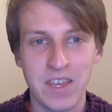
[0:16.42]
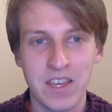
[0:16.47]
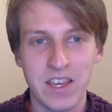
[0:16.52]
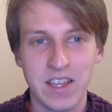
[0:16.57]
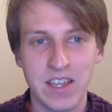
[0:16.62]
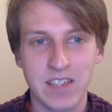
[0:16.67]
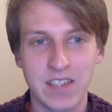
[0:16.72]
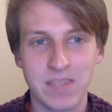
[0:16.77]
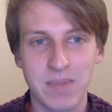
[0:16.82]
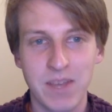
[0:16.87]

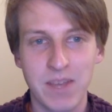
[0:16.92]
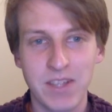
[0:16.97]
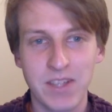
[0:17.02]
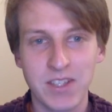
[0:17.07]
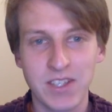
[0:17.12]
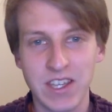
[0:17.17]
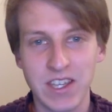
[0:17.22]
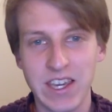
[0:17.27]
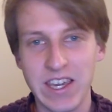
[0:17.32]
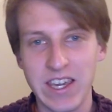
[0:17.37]

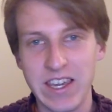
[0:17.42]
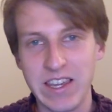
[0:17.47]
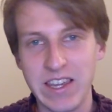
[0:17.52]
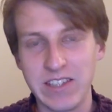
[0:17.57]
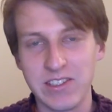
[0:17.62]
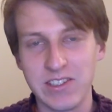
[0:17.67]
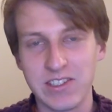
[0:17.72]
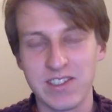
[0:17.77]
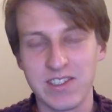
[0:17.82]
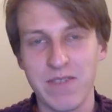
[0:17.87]
especially
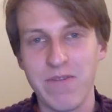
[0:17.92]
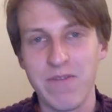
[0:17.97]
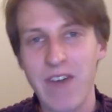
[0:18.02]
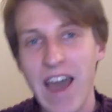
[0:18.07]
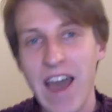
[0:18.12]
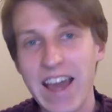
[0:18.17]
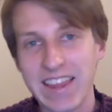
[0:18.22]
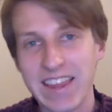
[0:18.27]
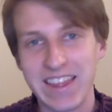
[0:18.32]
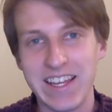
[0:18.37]
just the
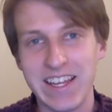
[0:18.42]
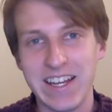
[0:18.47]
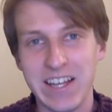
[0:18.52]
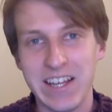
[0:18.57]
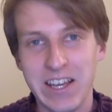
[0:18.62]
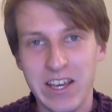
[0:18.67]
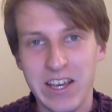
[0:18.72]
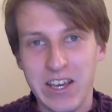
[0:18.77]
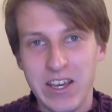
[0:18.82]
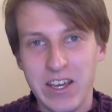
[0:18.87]
fact that
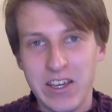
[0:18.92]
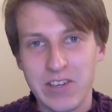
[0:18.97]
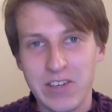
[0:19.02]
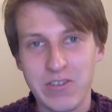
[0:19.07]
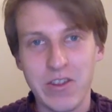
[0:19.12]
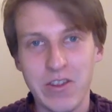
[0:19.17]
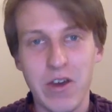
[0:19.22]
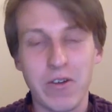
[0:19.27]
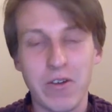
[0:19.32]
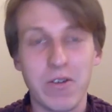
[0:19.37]

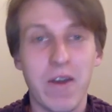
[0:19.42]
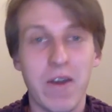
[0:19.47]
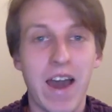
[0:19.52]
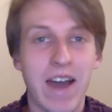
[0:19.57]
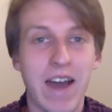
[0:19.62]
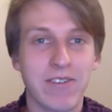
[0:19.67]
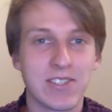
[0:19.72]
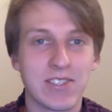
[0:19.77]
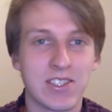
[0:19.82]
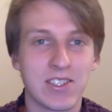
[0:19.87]
you
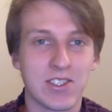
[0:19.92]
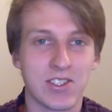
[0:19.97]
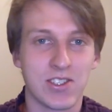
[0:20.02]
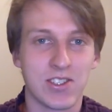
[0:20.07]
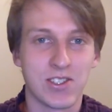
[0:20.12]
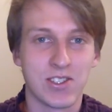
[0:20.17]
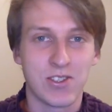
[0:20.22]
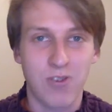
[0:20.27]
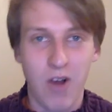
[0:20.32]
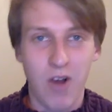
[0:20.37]
have such a
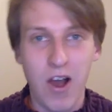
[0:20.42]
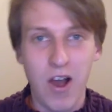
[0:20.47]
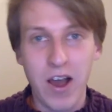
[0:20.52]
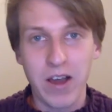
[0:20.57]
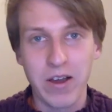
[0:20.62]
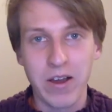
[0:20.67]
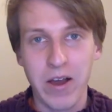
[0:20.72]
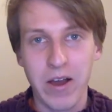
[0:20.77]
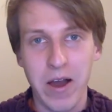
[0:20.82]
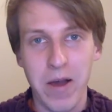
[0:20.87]

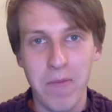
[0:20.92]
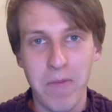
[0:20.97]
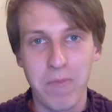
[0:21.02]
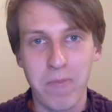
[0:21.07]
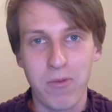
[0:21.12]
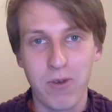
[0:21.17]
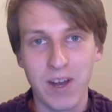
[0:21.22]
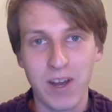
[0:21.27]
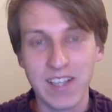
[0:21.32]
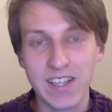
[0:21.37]
strong
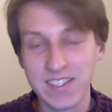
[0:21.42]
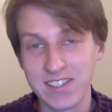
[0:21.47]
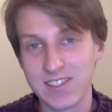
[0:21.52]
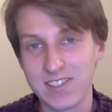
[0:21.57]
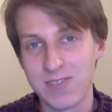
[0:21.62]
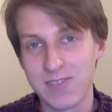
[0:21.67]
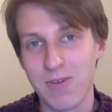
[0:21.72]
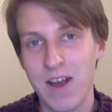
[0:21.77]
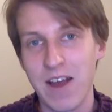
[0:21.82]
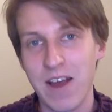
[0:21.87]

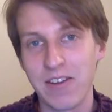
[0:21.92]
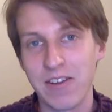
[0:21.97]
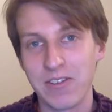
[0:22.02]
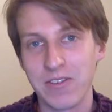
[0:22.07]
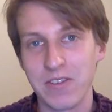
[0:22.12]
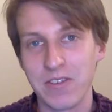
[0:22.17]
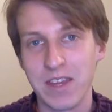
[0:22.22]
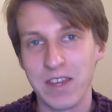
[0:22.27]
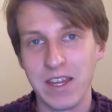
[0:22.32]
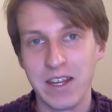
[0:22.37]
presence around
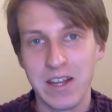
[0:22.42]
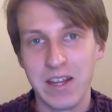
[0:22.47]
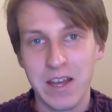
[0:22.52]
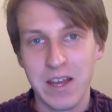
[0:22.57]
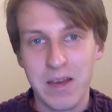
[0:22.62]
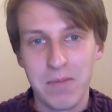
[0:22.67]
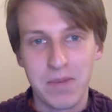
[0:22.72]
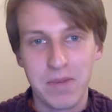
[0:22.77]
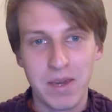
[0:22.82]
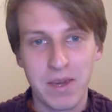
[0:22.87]
you that
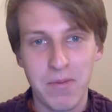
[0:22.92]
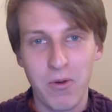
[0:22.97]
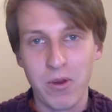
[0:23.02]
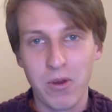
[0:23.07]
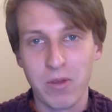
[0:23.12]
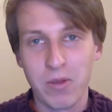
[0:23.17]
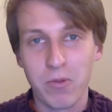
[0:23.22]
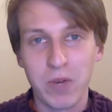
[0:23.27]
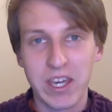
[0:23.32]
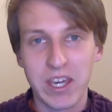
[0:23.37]

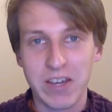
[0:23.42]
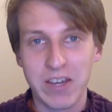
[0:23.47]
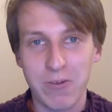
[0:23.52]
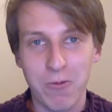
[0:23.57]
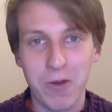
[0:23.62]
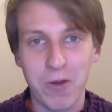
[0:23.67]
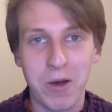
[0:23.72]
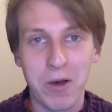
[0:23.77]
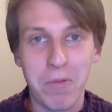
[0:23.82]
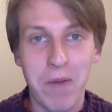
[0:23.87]
people with weaker
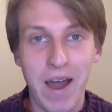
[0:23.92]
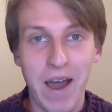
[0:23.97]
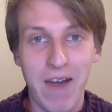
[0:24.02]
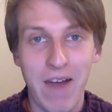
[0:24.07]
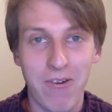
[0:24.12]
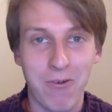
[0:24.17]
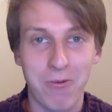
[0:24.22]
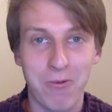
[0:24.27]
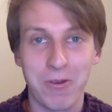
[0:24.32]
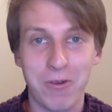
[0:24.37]

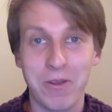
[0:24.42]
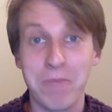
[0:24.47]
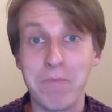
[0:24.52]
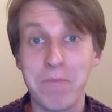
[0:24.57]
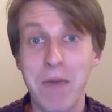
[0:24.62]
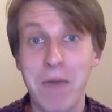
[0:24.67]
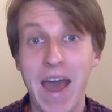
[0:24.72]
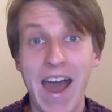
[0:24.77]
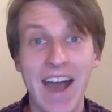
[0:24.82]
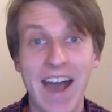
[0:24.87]
willpower will
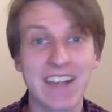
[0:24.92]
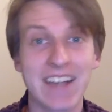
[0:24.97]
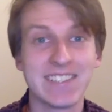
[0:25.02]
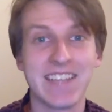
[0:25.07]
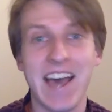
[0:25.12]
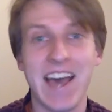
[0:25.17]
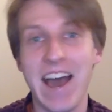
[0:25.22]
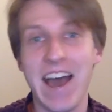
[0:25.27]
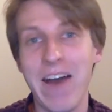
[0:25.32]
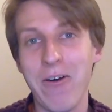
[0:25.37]
pass
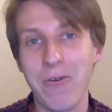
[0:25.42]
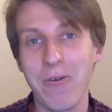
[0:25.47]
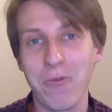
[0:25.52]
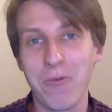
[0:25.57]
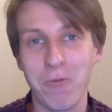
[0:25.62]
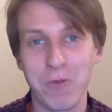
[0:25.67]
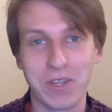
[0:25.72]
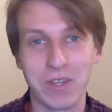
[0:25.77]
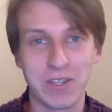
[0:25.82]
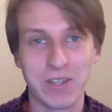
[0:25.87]
out
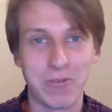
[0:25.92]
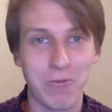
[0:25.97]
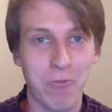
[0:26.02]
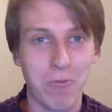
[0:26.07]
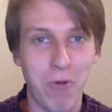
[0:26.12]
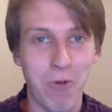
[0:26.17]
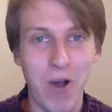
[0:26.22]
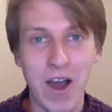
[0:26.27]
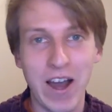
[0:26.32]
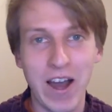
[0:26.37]
when you
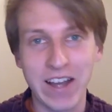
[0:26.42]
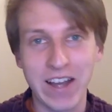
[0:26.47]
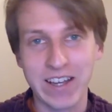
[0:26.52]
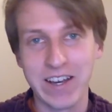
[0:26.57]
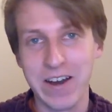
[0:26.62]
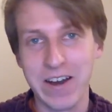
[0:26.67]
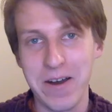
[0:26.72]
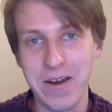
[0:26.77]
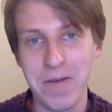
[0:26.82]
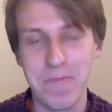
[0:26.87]
walk
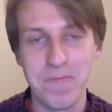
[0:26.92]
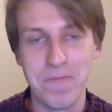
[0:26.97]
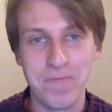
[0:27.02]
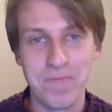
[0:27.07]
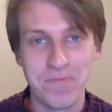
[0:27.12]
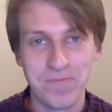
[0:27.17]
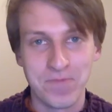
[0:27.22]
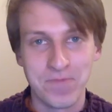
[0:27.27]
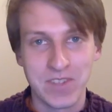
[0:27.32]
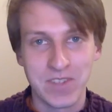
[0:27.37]

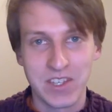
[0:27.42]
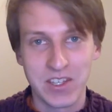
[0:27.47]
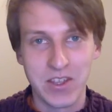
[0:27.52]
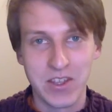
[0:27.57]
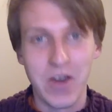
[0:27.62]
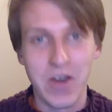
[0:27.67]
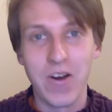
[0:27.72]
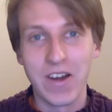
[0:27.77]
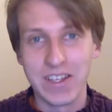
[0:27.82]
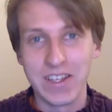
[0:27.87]

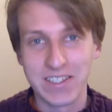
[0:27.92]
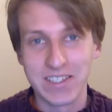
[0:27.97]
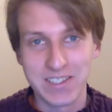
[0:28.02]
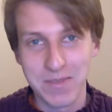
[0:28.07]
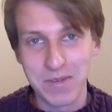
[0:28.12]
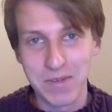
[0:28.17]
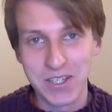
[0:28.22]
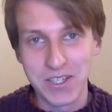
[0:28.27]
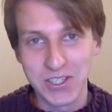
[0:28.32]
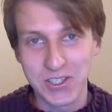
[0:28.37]
onto
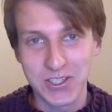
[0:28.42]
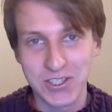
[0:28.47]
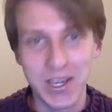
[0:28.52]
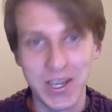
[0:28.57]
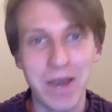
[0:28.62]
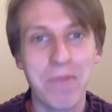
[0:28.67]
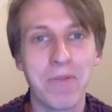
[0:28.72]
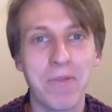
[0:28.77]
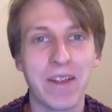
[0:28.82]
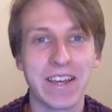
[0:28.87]
somebody's
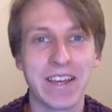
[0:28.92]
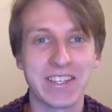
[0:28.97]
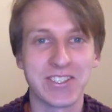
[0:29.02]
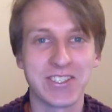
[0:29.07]
ship, like